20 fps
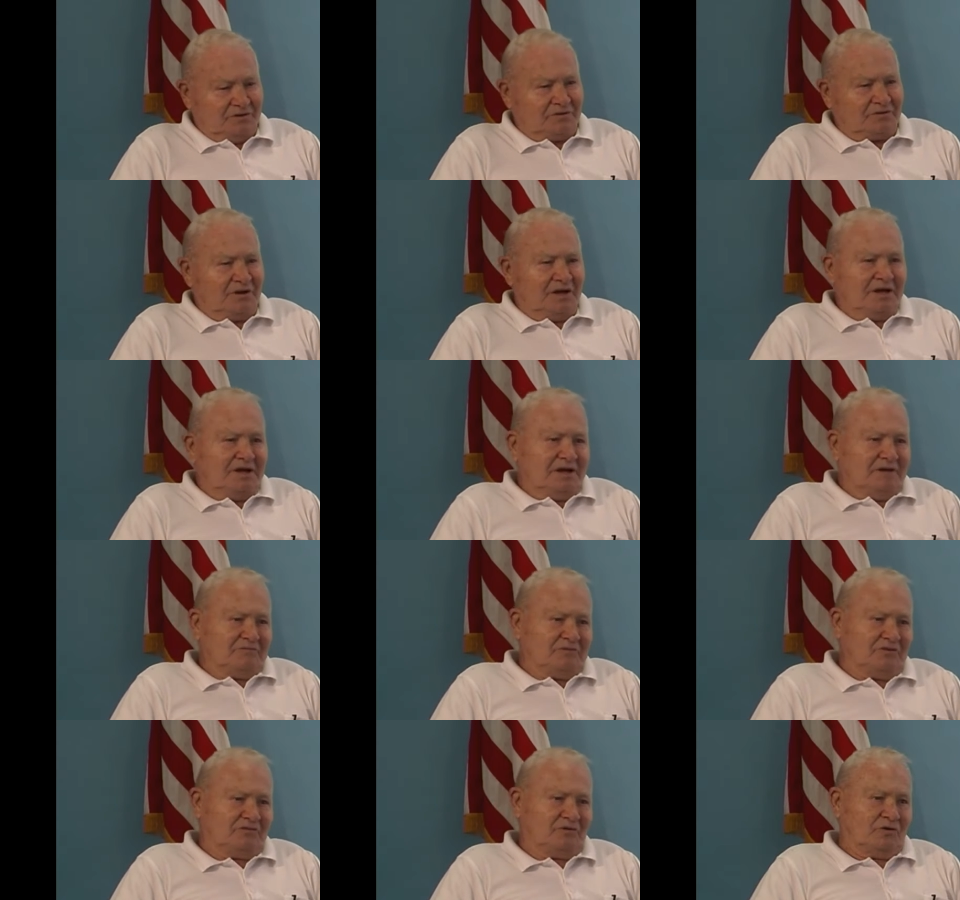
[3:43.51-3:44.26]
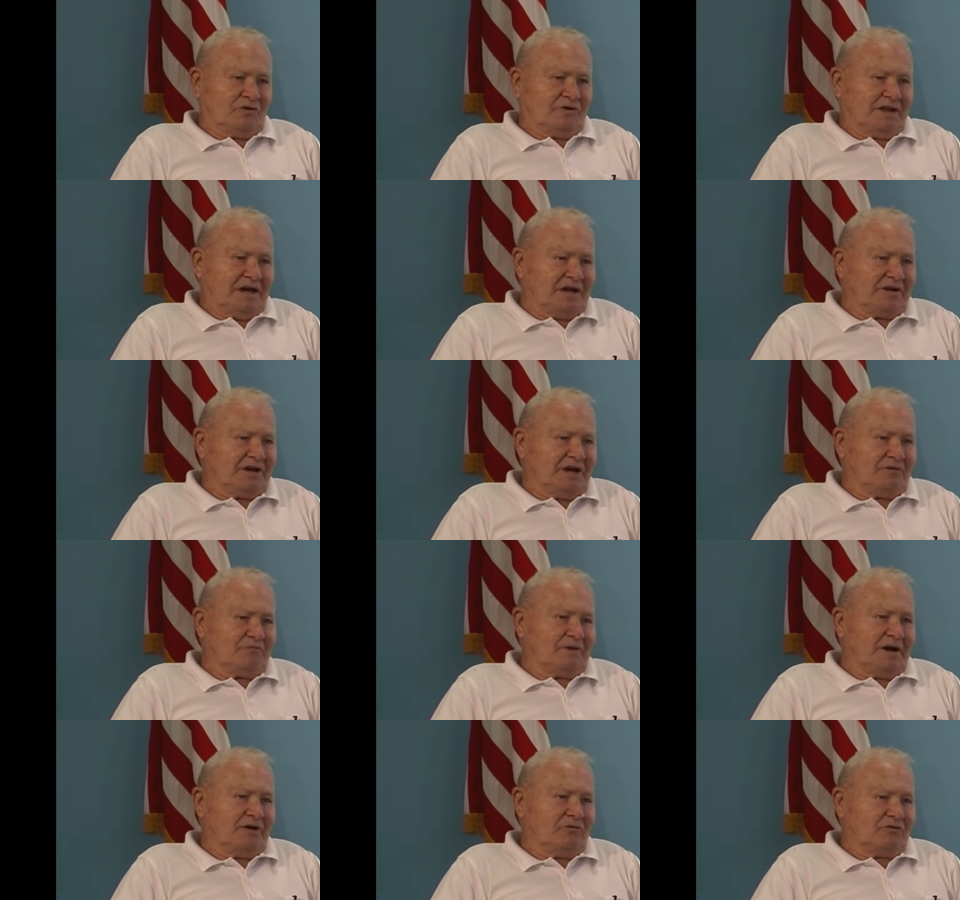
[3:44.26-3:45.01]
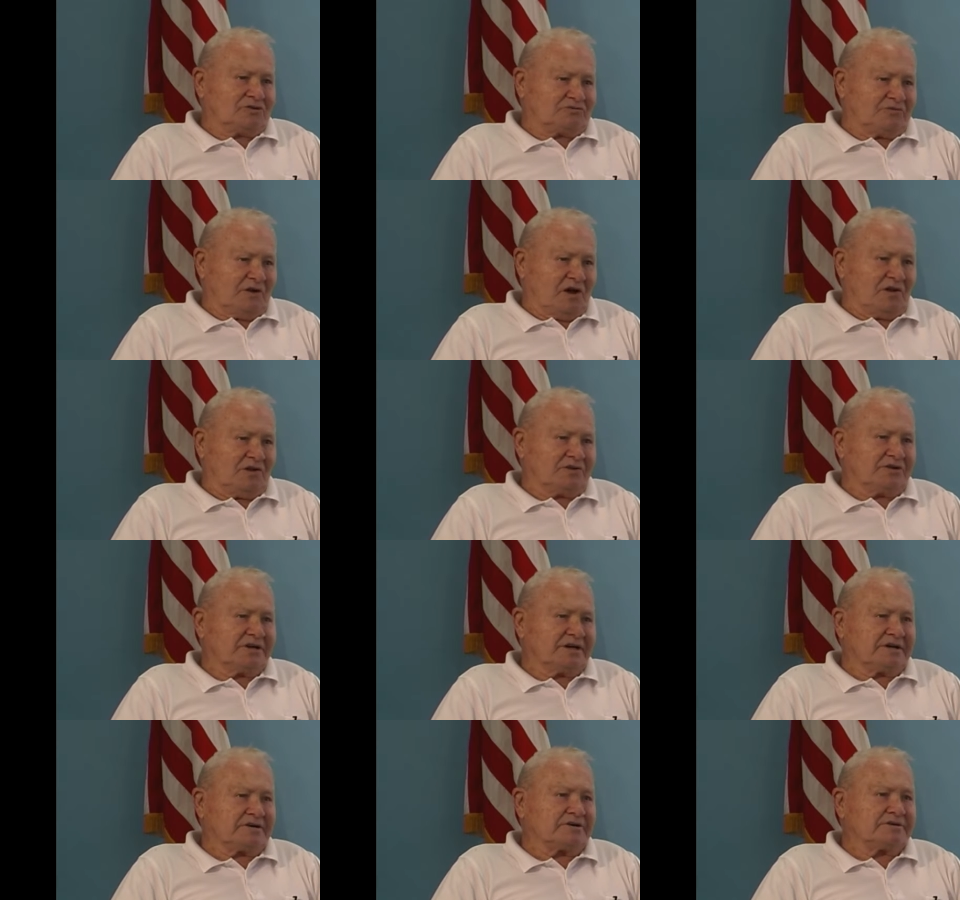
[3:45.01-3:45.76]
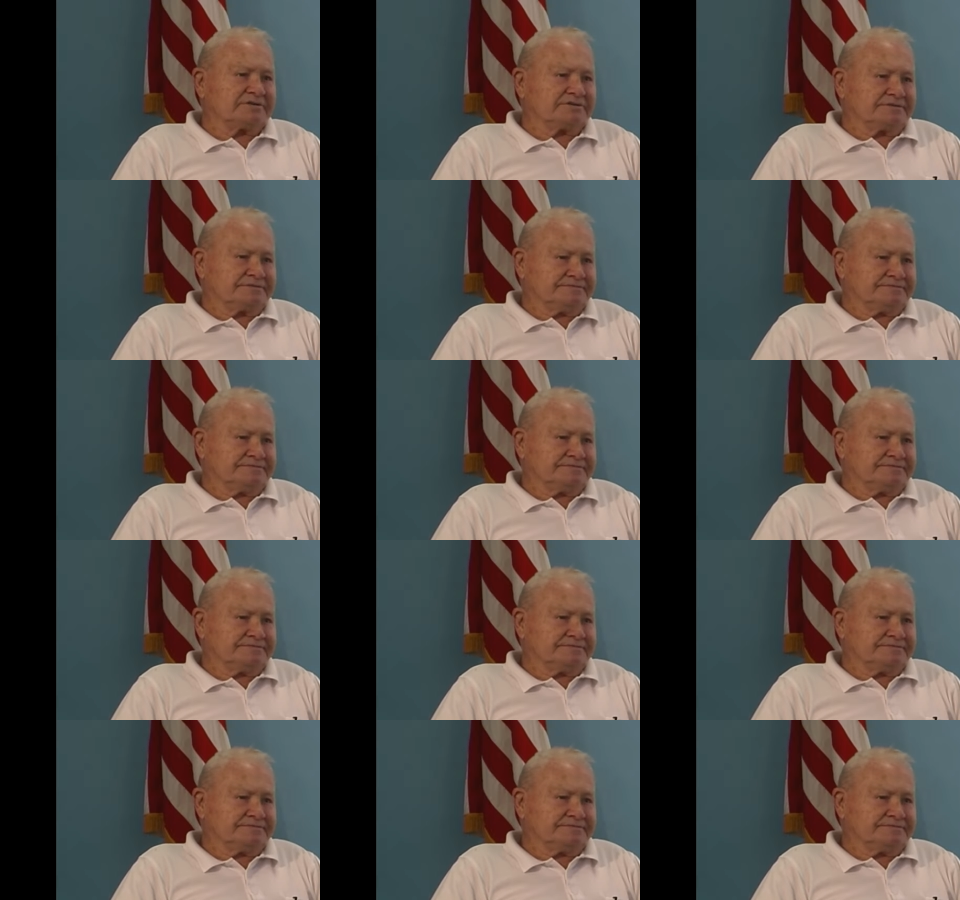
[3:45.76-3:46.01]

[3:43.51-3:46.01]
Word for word: But before that, everybody was volunteers.